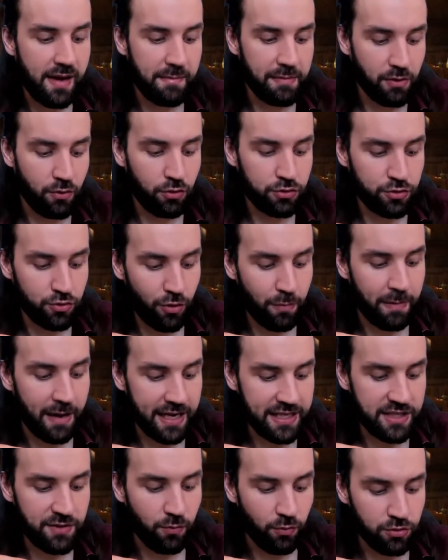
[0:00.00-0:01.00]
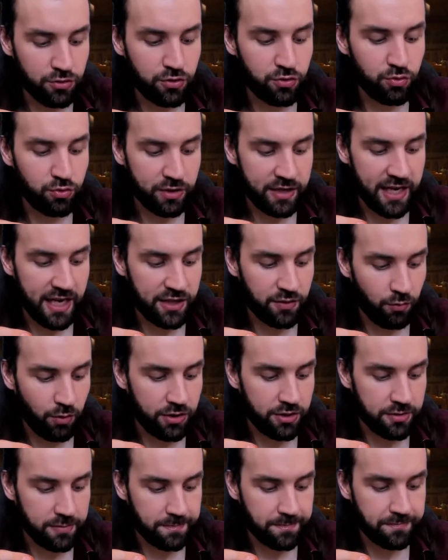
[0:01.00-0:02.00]
because your body wants you to get
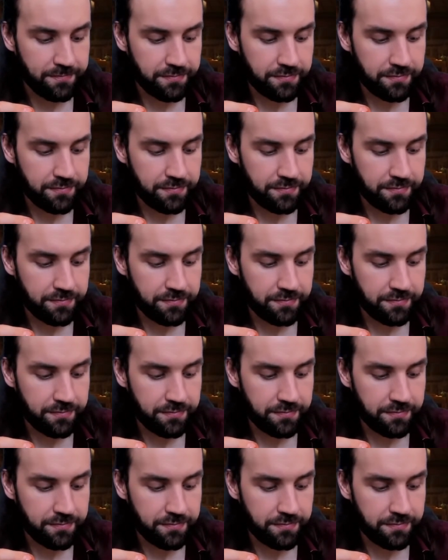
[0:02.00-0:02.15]
what?